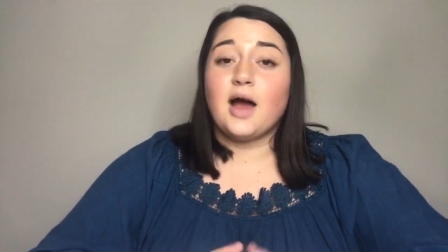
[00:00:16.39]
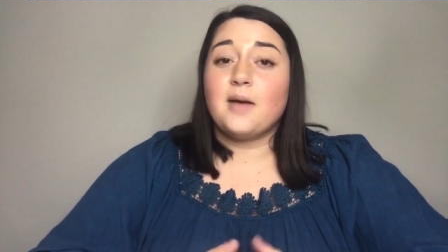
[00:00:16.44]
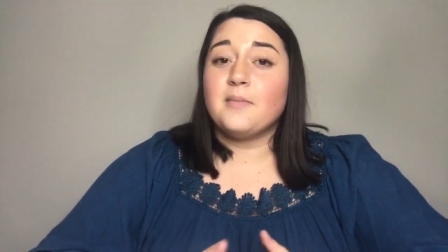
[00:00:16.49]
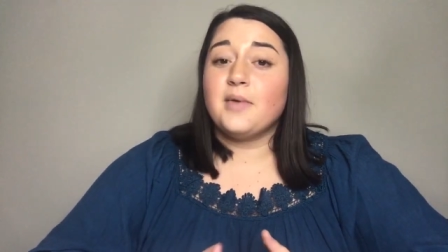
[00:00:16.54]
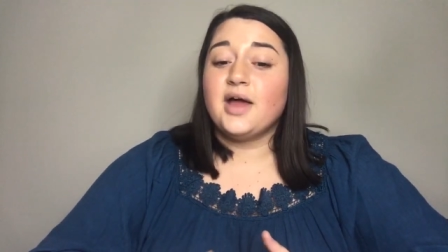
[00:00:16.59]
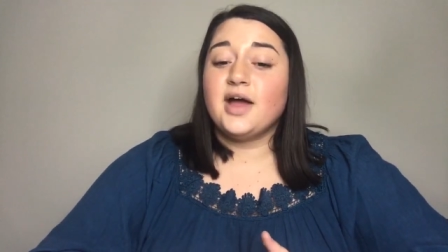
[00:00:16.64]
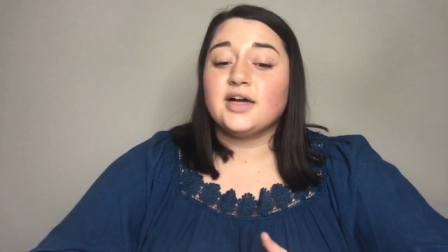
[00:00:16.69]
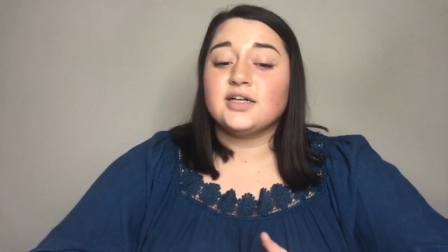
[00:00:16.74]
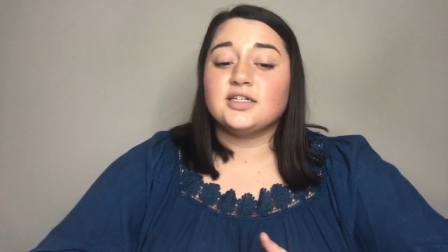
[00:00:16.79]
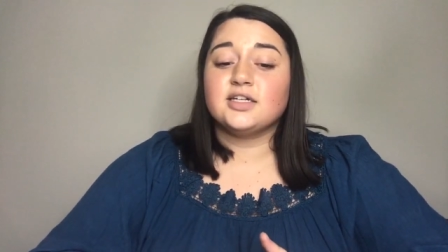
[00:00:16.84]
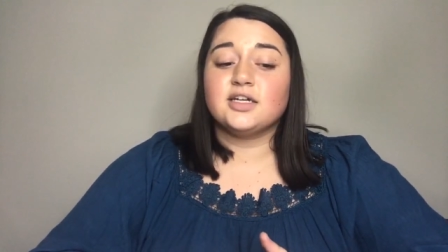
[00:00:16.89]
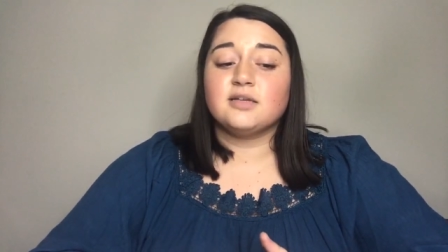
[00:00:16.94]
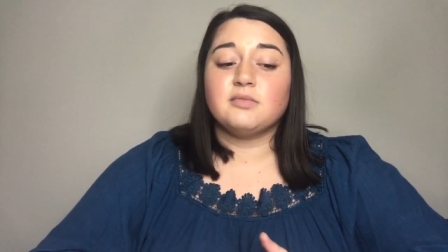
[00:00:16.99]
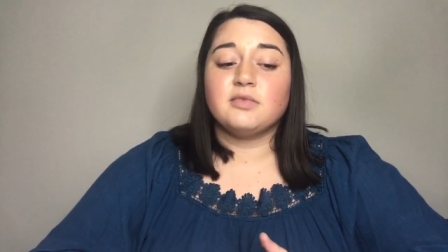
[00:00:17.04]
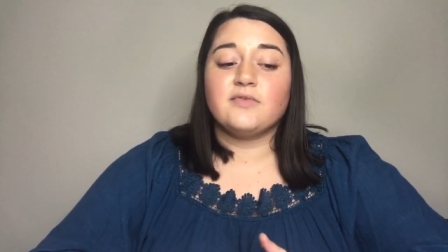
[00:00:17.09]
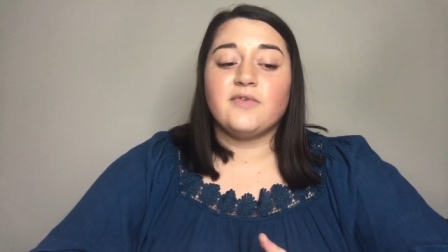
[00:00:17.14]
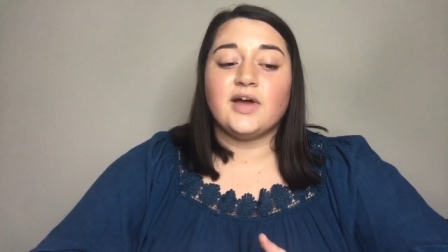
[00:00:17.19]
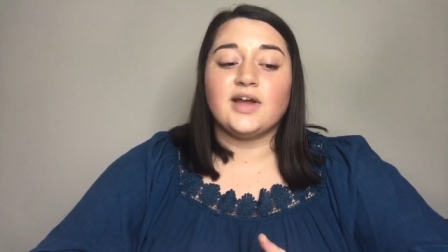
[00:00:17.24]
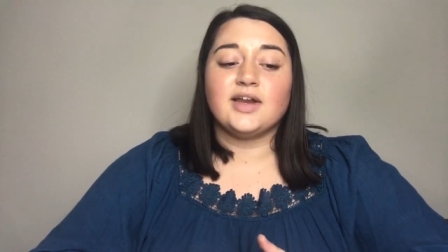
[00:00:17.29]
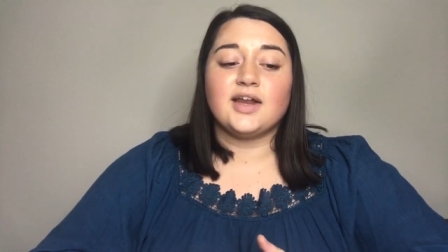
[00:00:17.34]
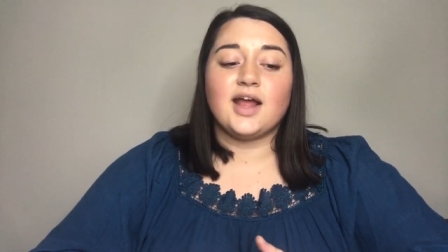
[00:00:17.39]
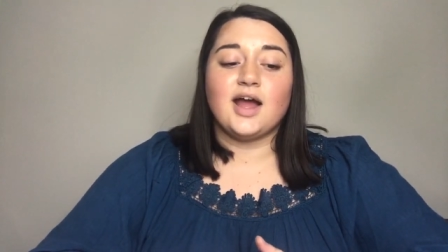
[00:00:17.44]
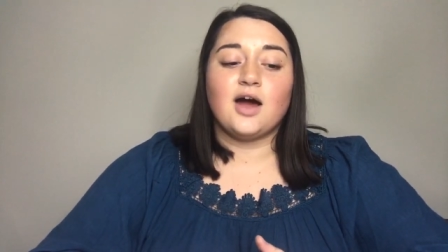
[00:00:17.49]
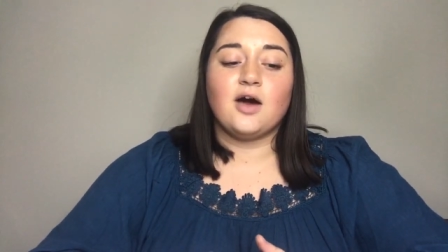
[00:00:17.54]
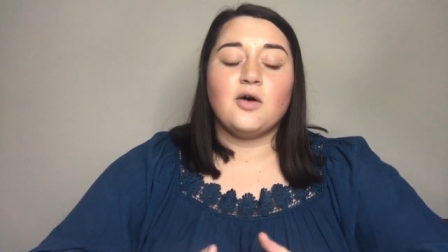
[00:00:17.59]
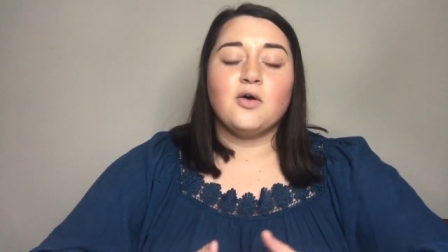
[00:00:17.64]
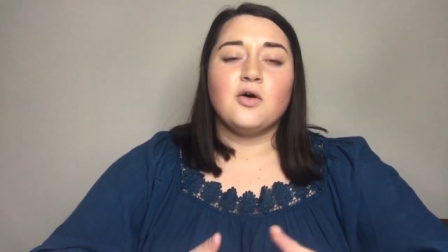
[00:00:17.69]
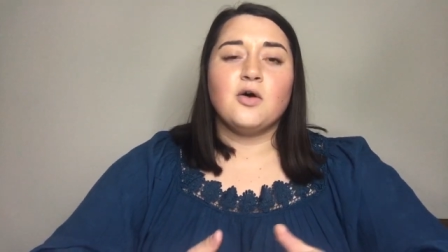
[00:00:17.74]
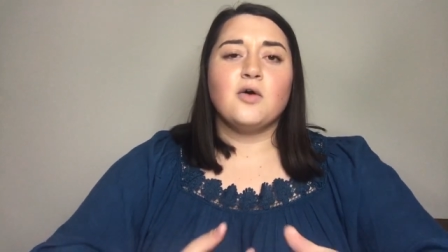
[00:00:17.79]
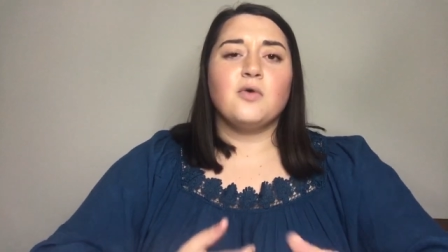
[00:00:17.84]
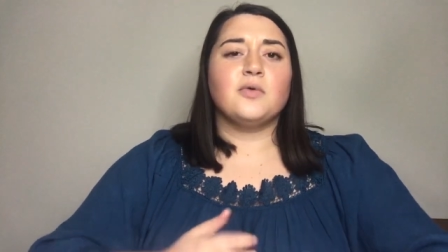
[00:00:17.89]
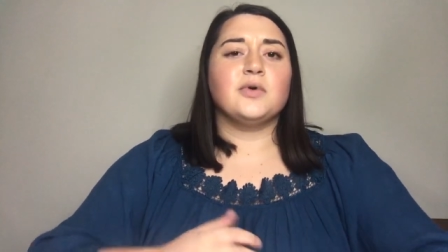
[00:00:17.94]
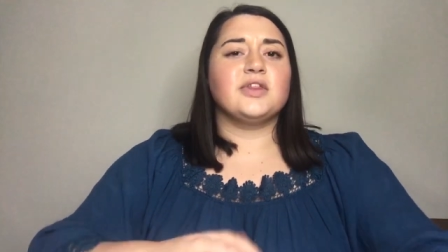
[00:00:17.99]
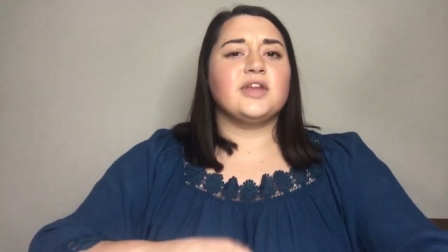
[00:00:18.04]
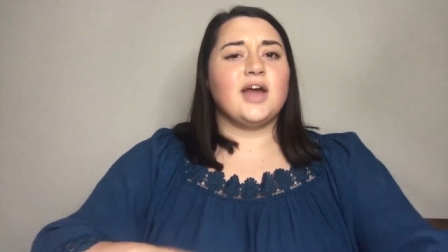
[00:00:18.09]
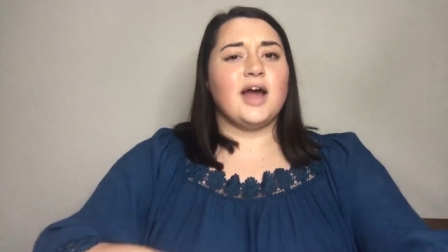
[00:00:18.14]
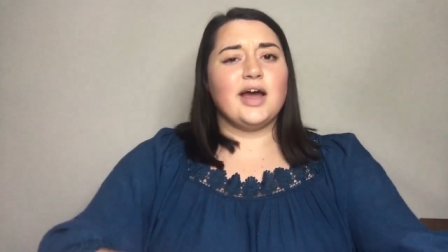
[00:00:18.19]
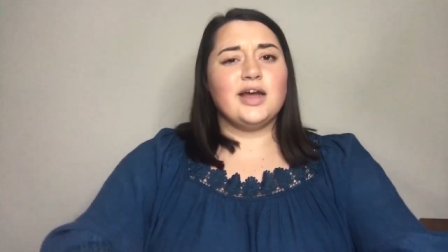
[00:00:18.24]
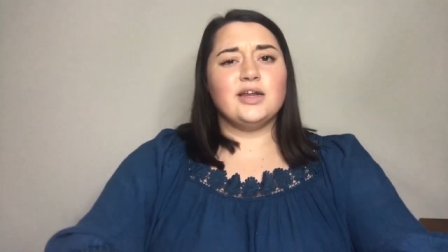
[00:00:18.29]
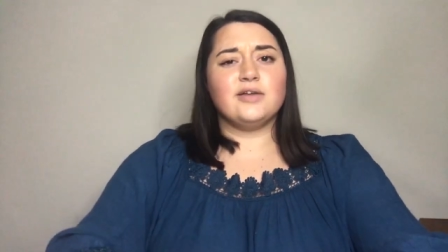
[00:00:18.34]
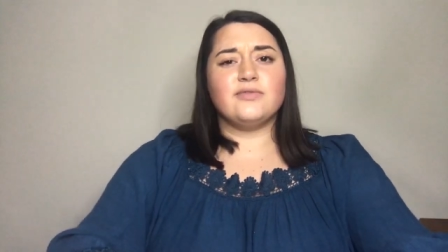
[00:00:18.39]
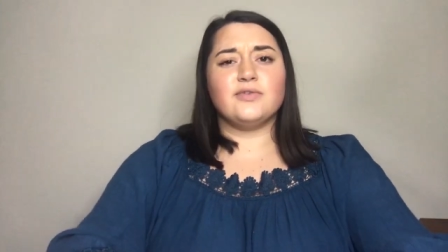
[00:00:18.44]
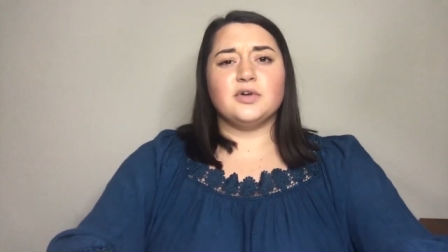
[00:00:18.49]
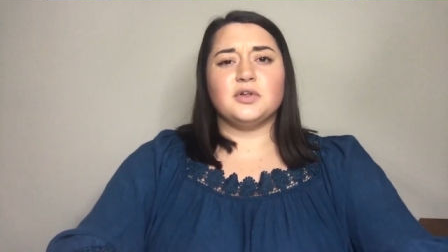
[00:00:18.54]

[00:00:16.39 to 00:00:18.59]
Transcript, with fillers: I'm actually going to be finding out with kind of